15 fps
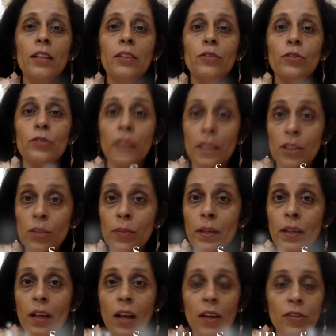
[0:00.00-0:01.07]
So then you
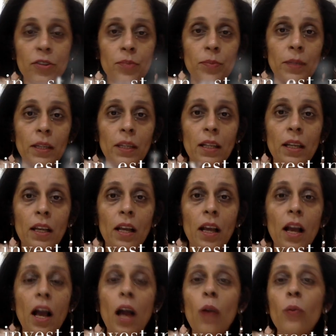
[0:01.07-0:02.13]
might ask me,
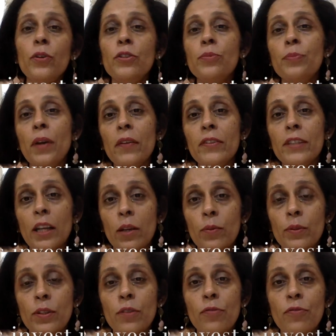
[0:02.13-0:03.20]
how is private
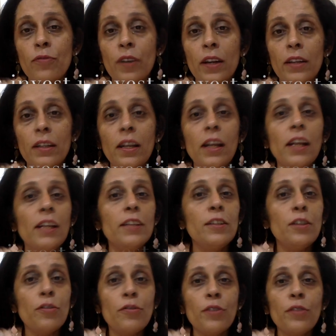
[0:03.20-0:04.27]
equity fund
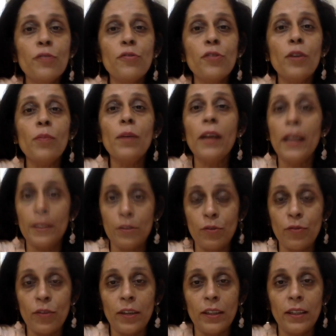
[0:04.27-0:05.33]
different from a hedge
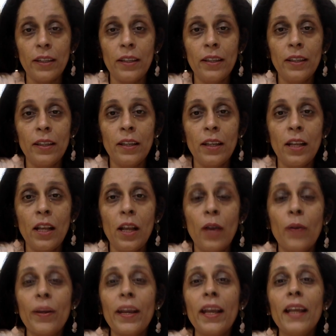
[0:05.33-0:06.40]
fund?
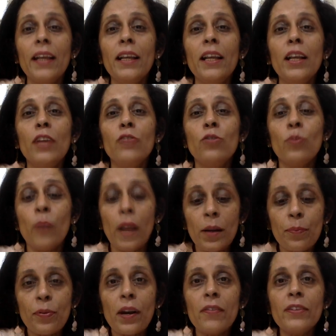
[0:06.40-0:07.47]
Okay, so while
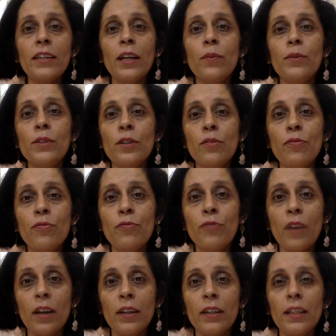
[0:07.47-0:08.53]
private equity
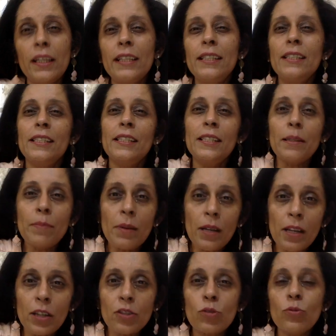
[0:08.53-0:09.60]
fund is
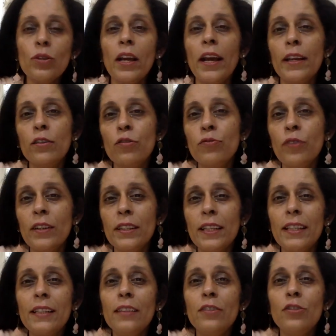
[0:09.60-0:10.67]
similar to the hedge fund
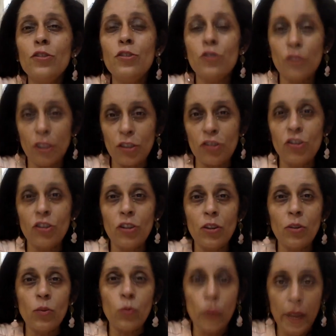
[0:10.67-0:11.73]
in a
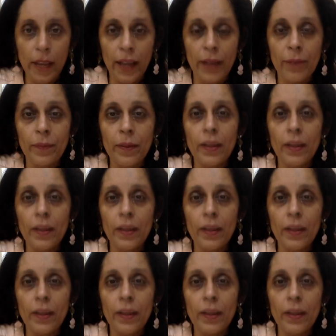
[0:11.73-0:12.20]
structural way,